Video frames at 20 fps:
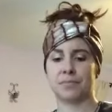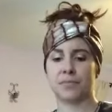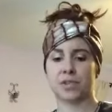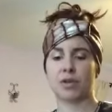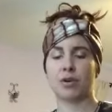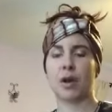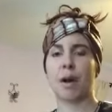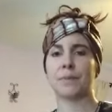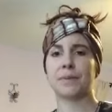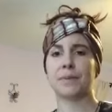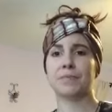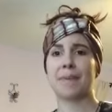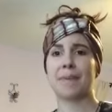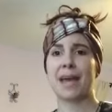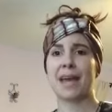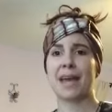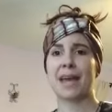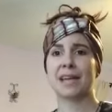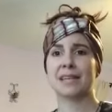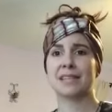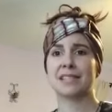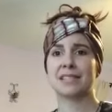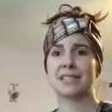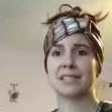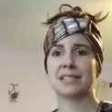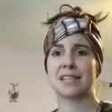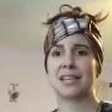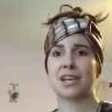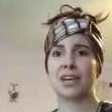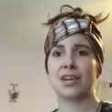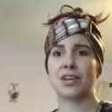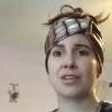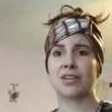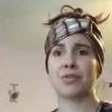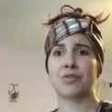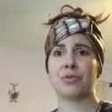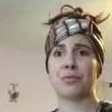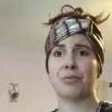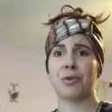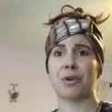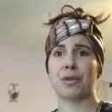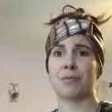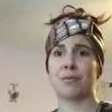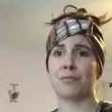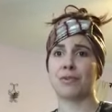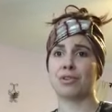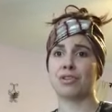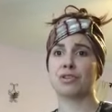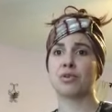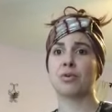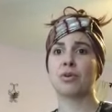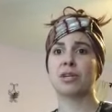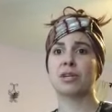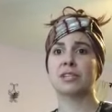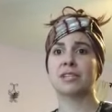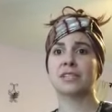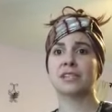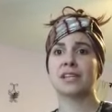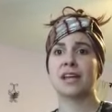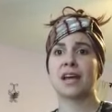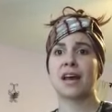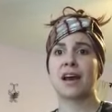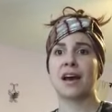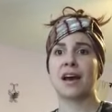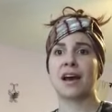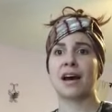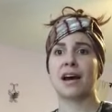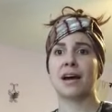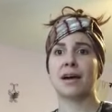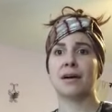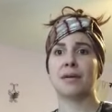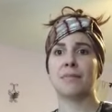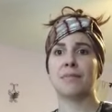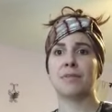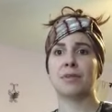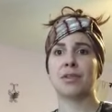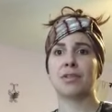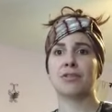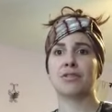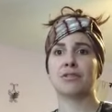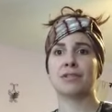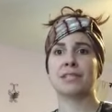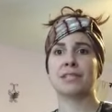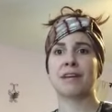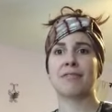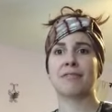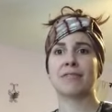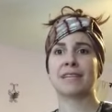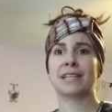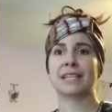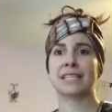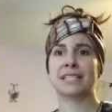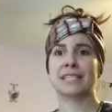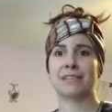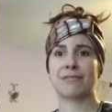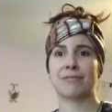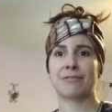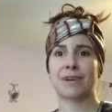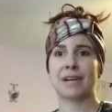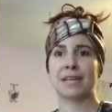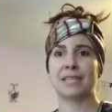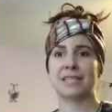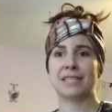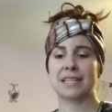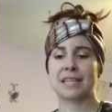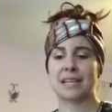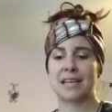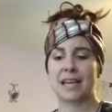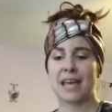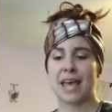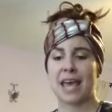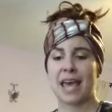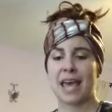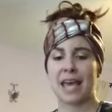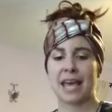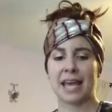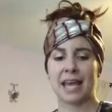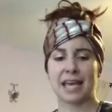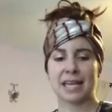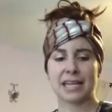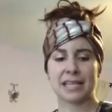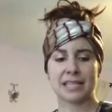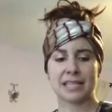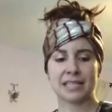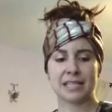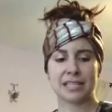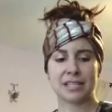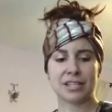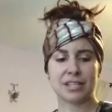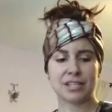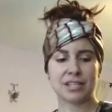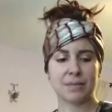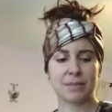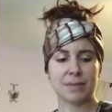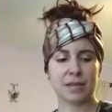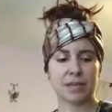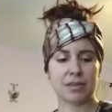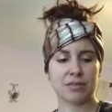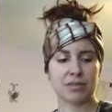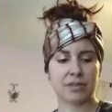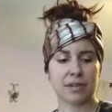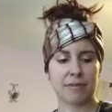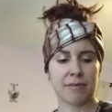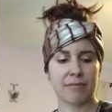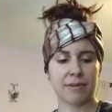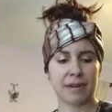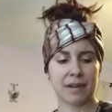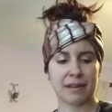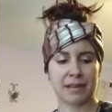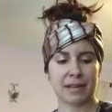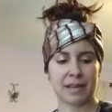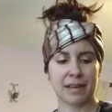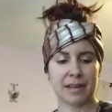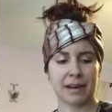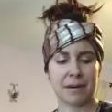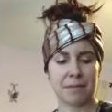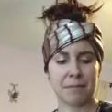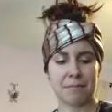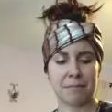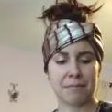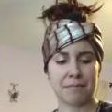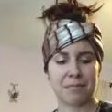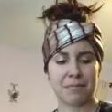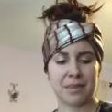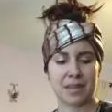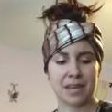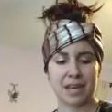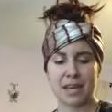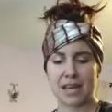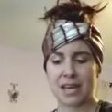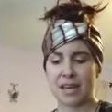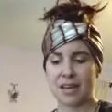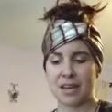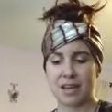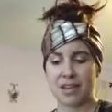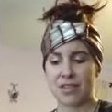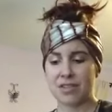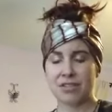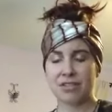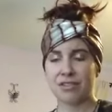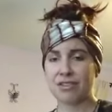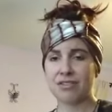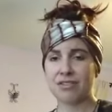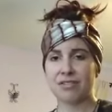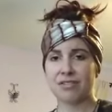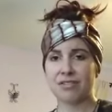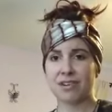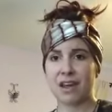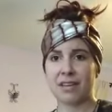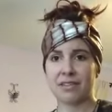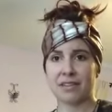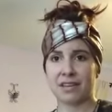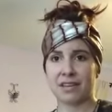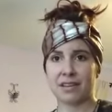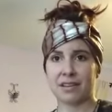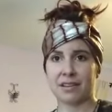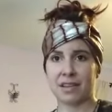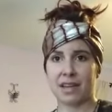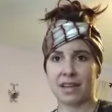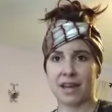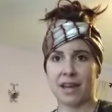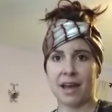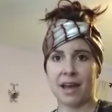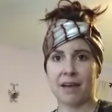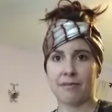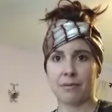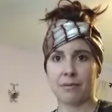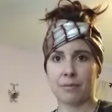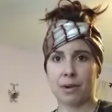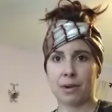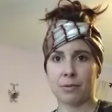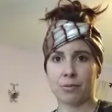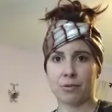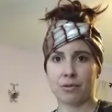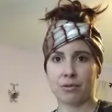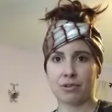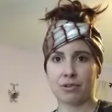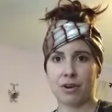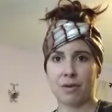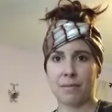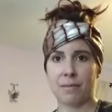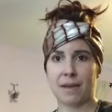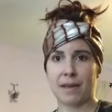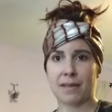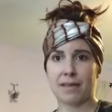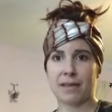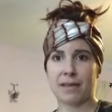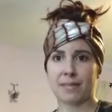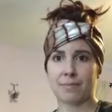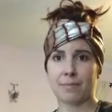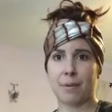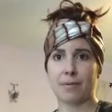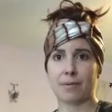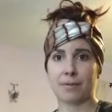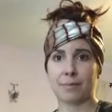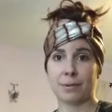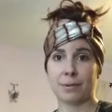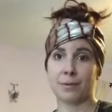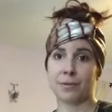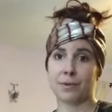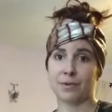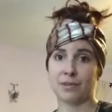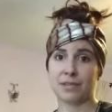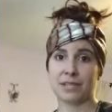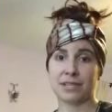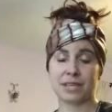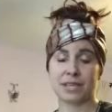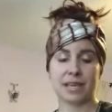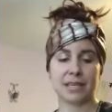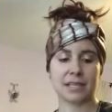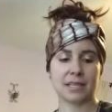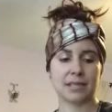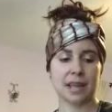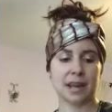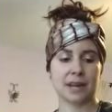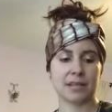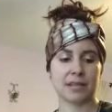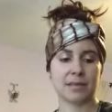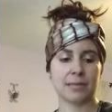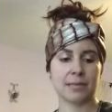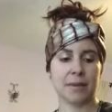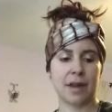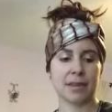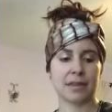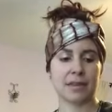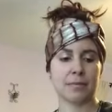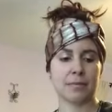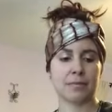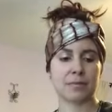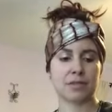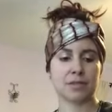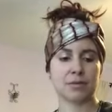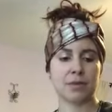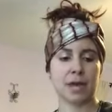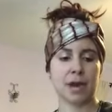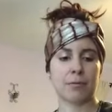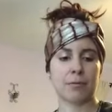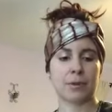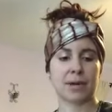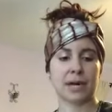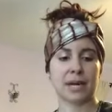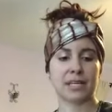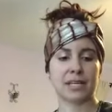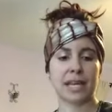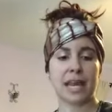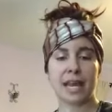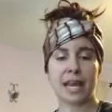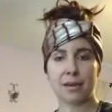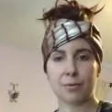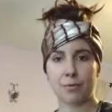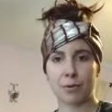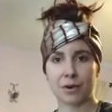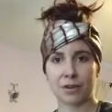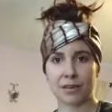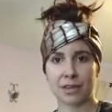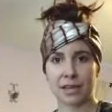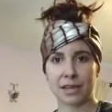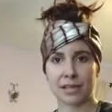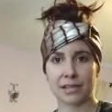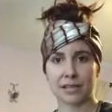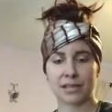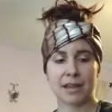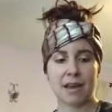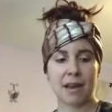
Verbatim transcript: cropped pants. You could wear them with shorts. They're definitely different. And to me, they're definitely, they're nothing like I have in my wardrobe. And that's probably one reason I decided to buy them, so that when I can wear things,